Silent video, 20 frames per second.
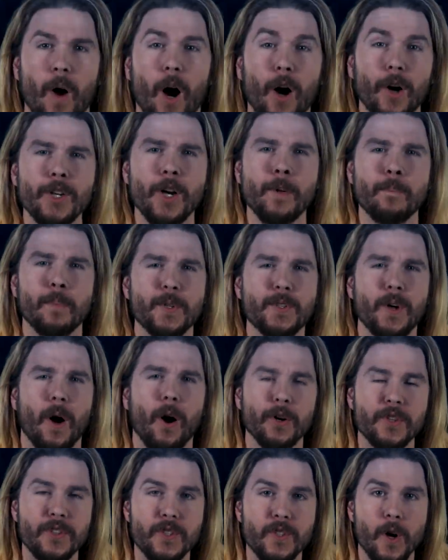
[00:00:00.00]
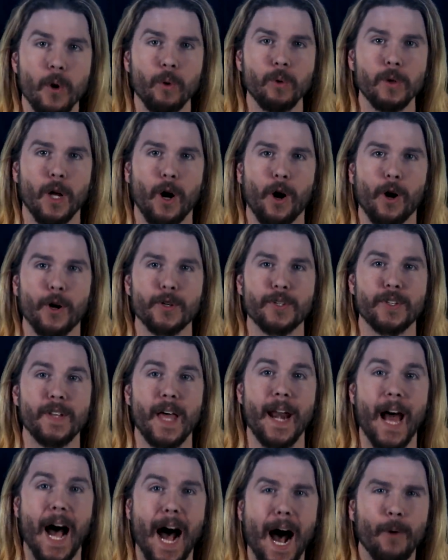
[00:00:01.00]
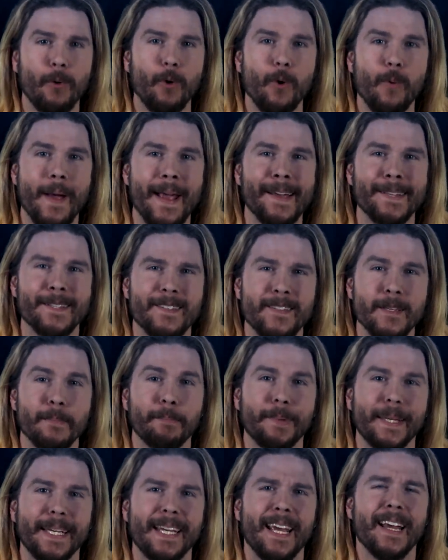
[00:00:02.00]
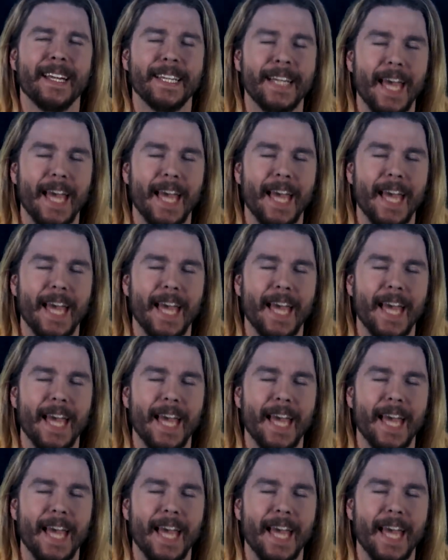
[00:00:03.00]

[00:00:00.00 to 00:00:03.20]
Our numbers are so large that Aquaman simply